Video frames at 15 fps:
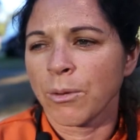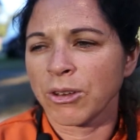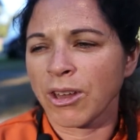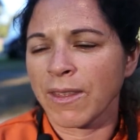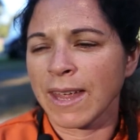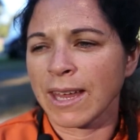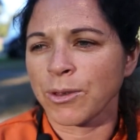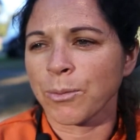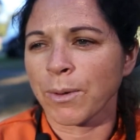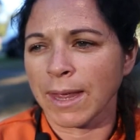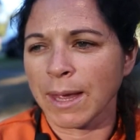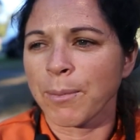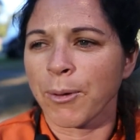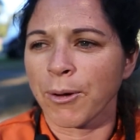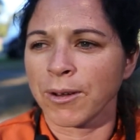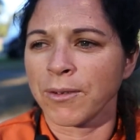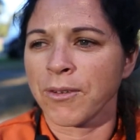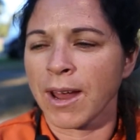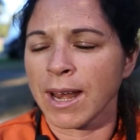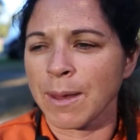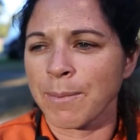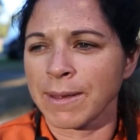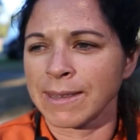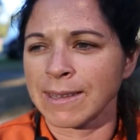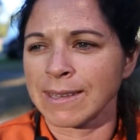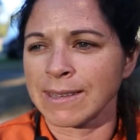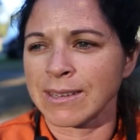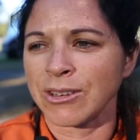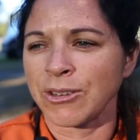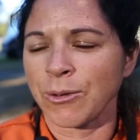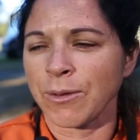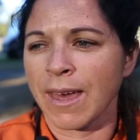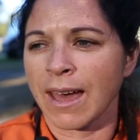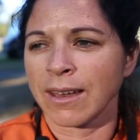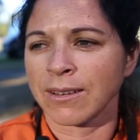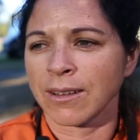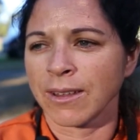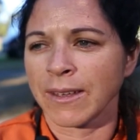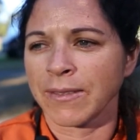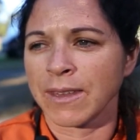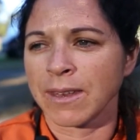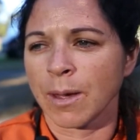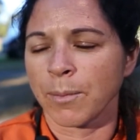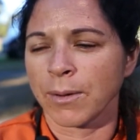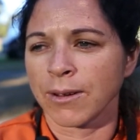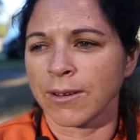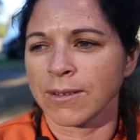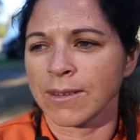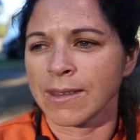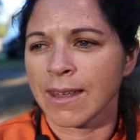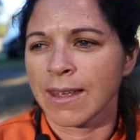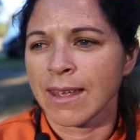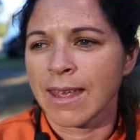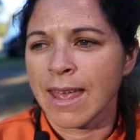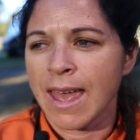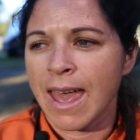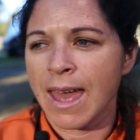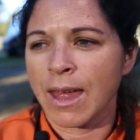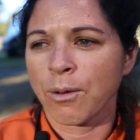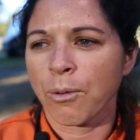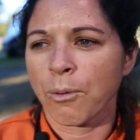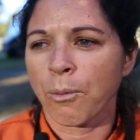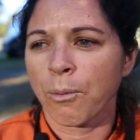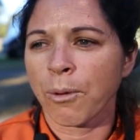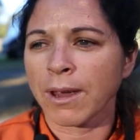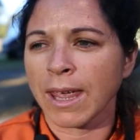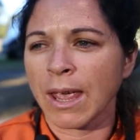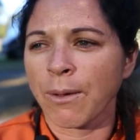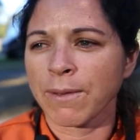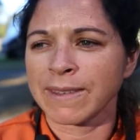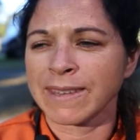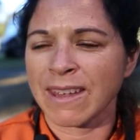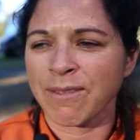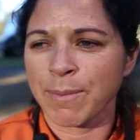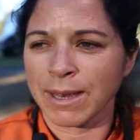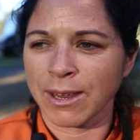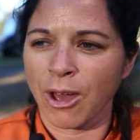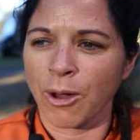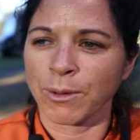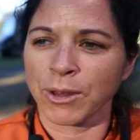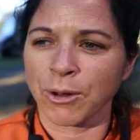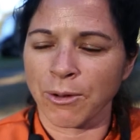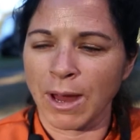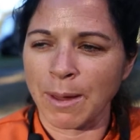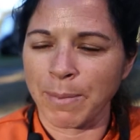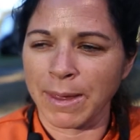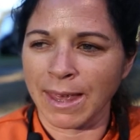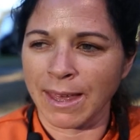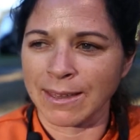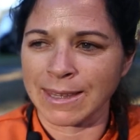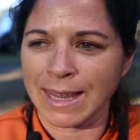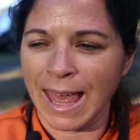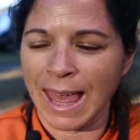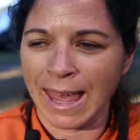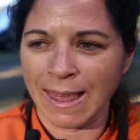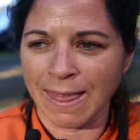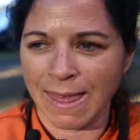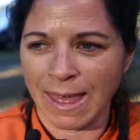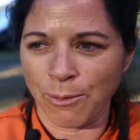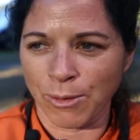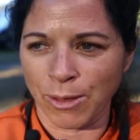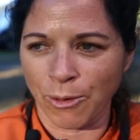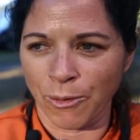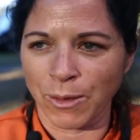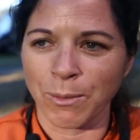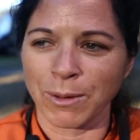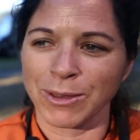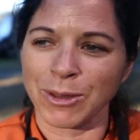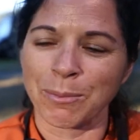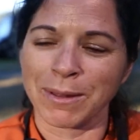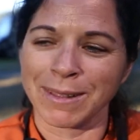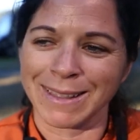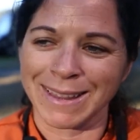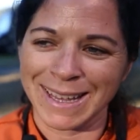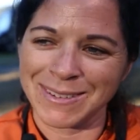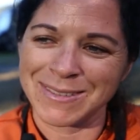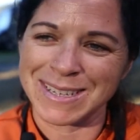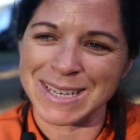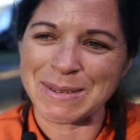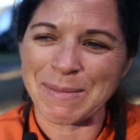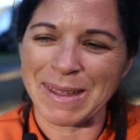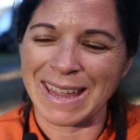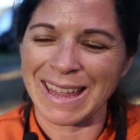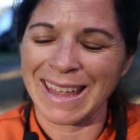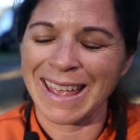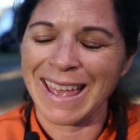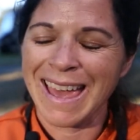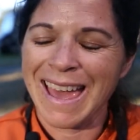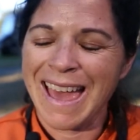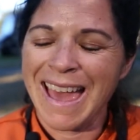which I think it's really important for any business to do that, to look at the numbers. And working with Safe Bidco was great because A, they were the only ones who believed in me